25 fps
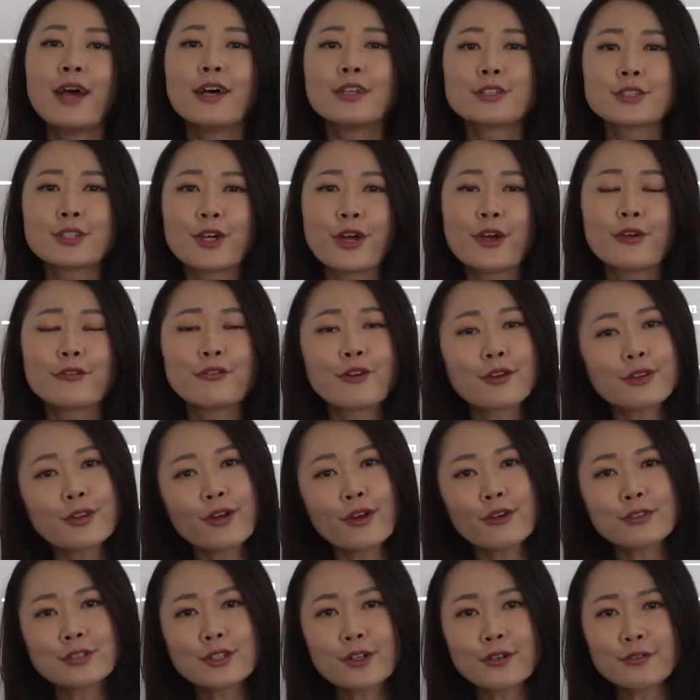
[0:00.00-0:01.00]
So for
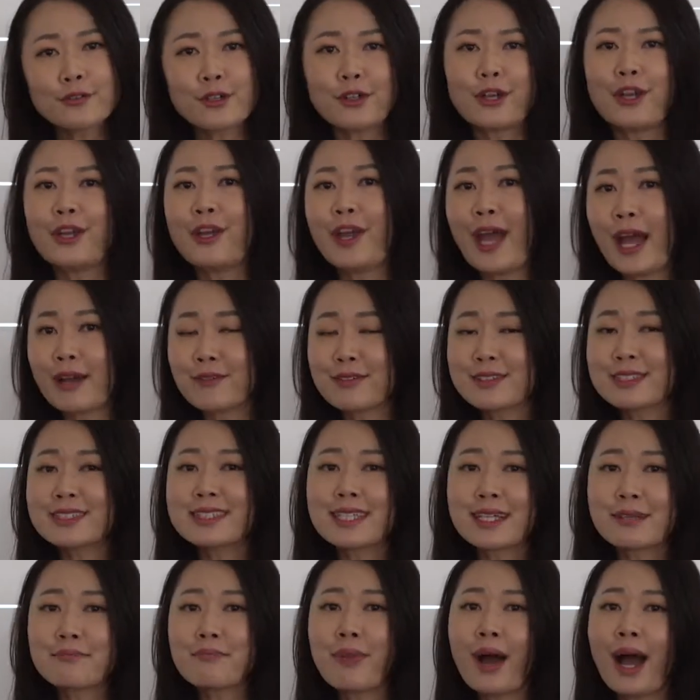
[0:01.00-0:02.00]
those of you who haven't
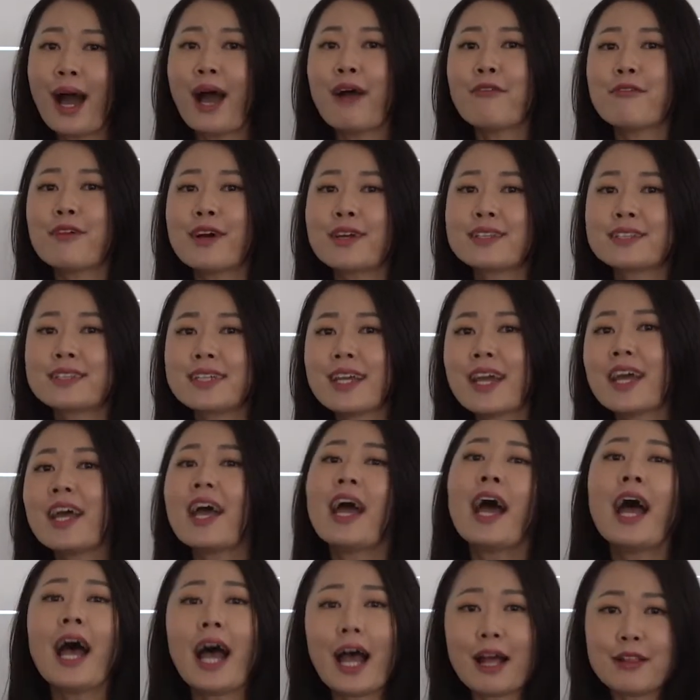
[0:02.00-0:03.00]
seen part 1 yet,
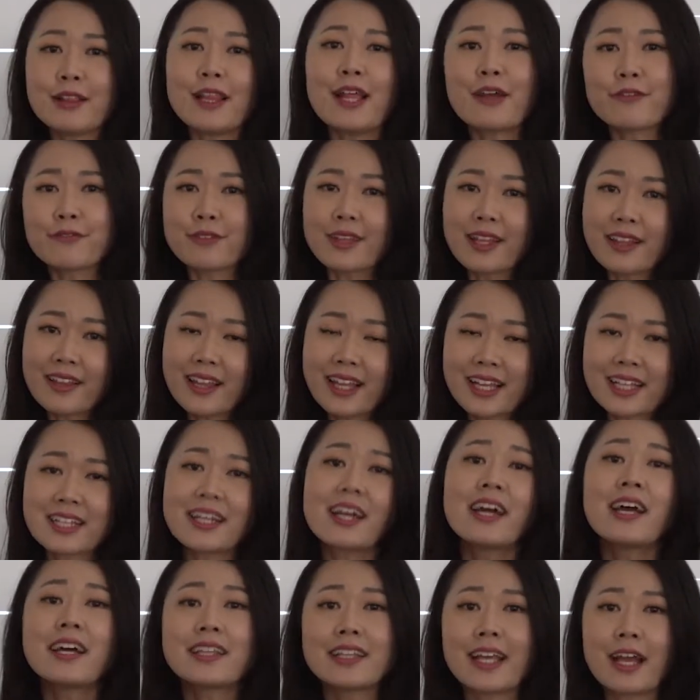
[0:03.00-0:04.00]
I left the
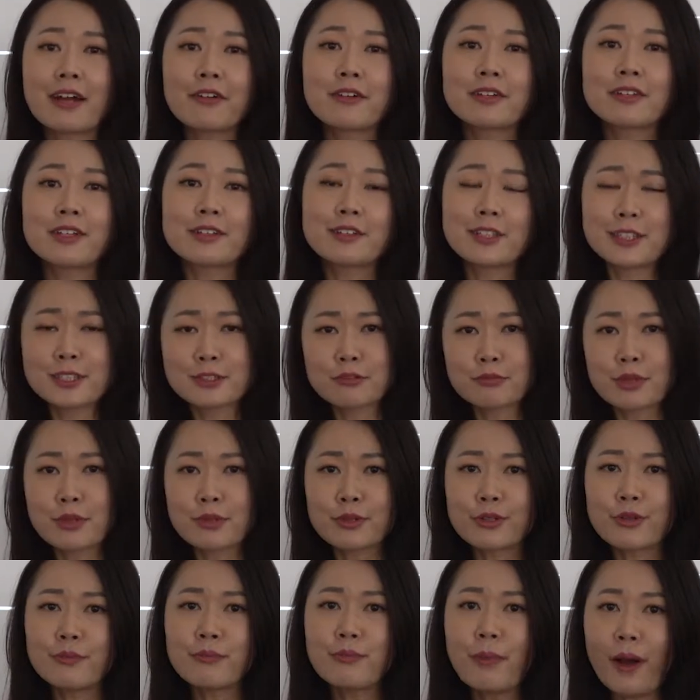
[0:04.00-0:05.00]
link down in the
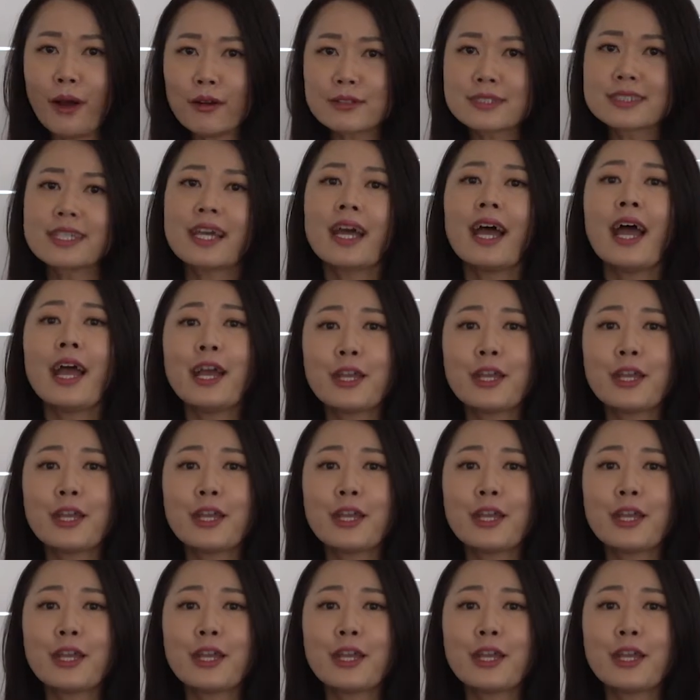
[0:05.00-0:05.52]
description box.